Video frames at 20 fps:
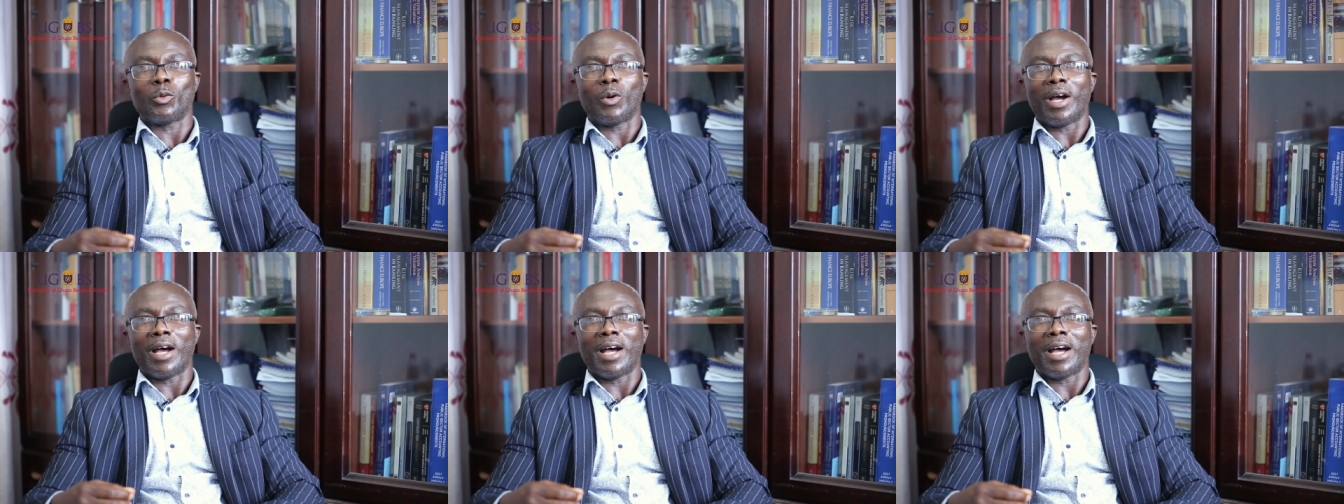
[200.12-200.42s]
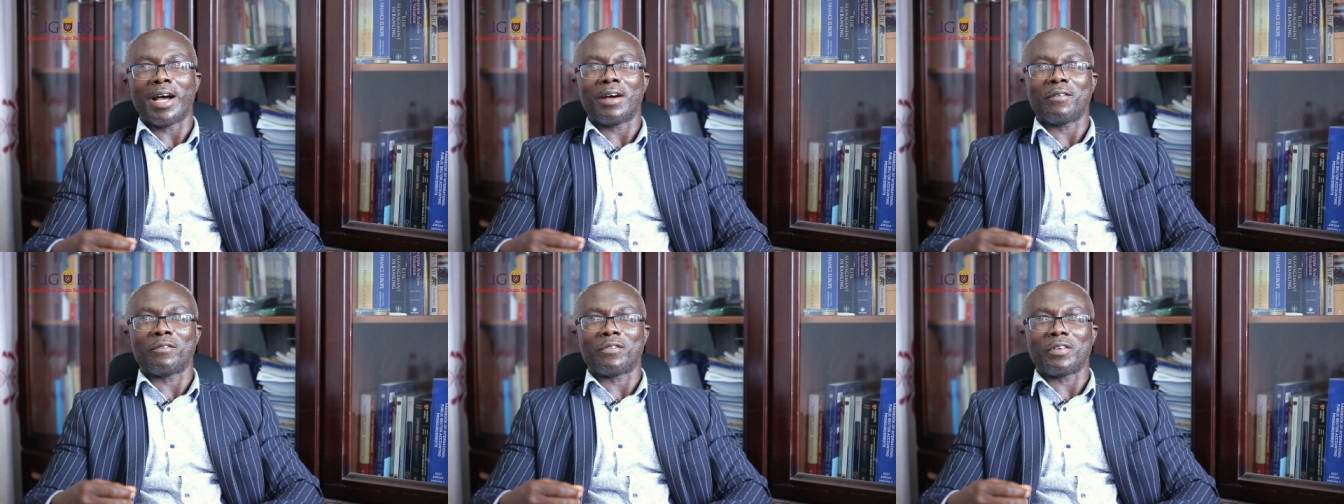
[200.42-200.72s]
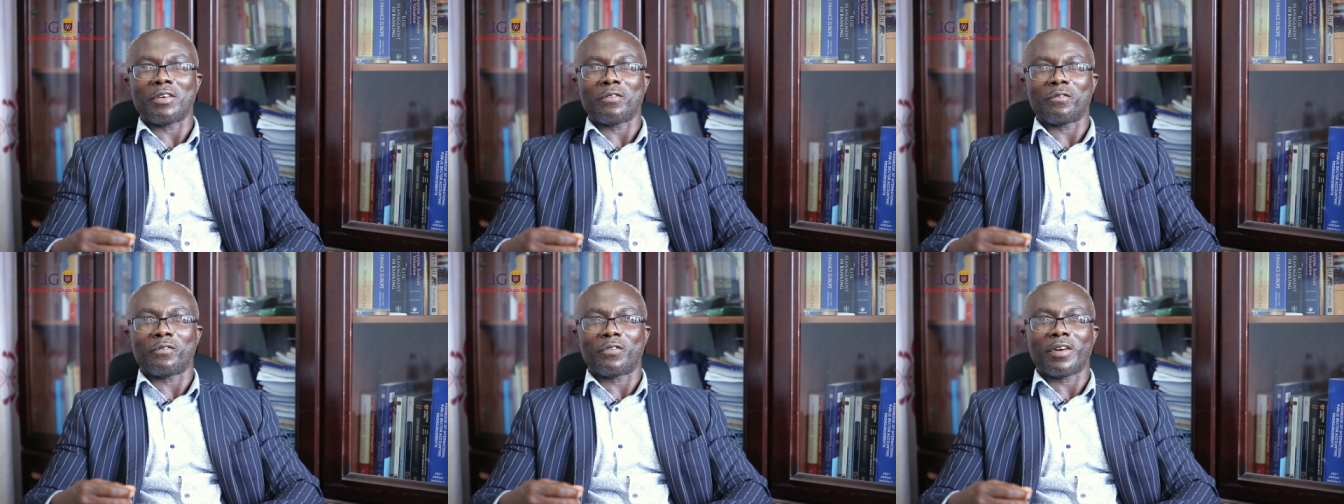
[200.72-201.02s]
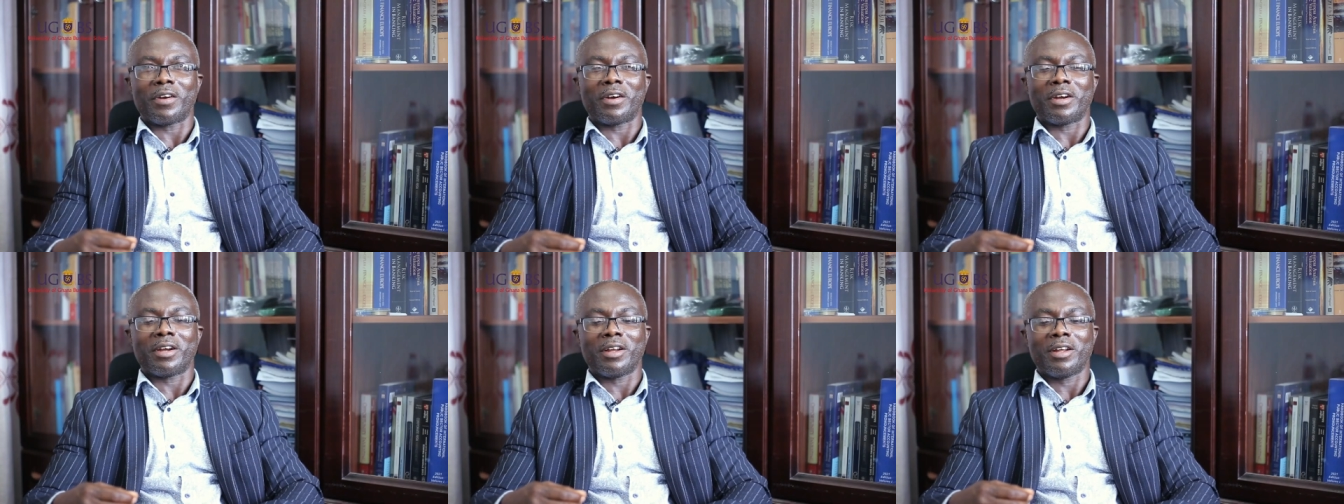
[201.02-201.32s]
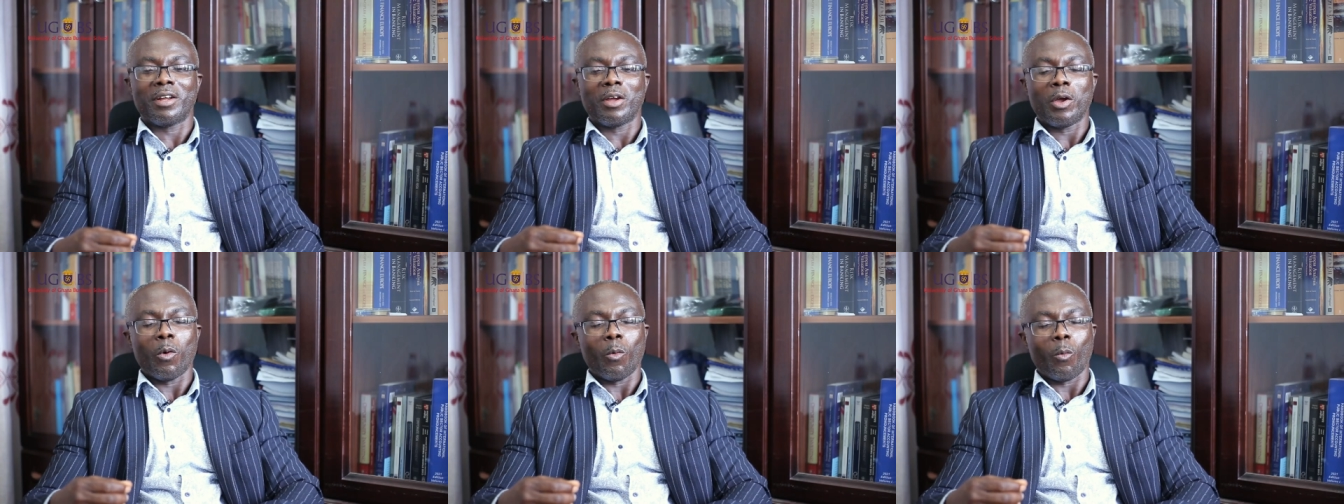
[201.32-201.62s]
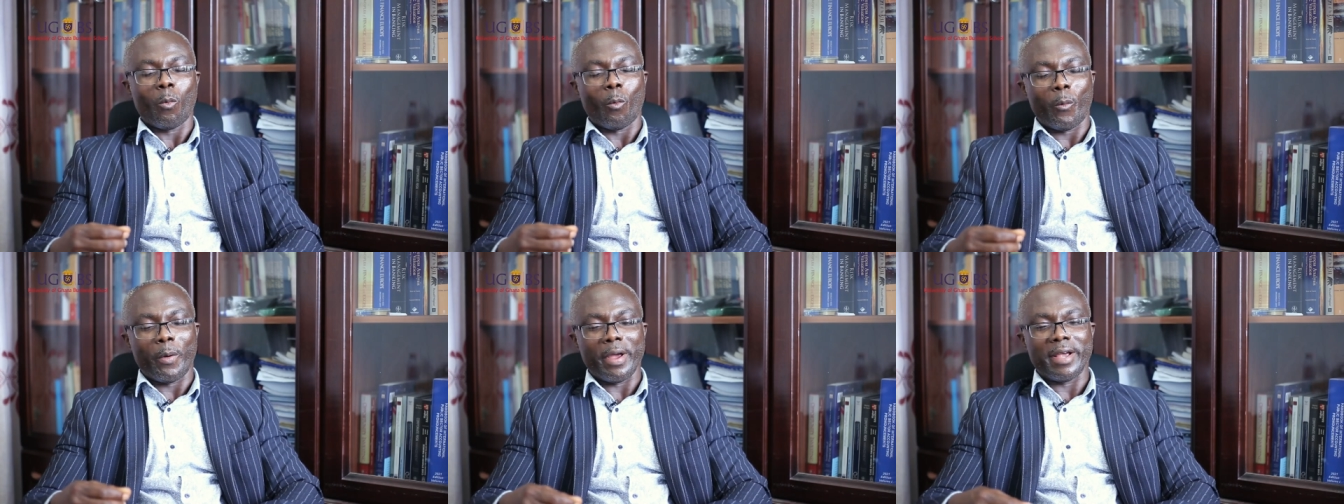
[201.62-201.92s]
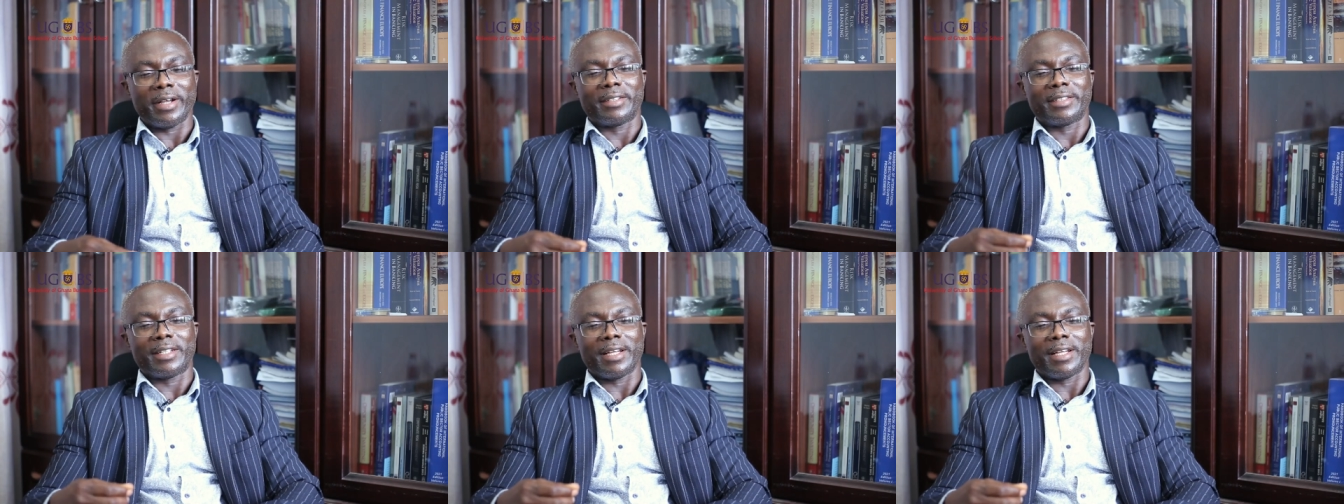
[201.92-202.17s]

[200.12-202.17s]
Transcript: to have a very quick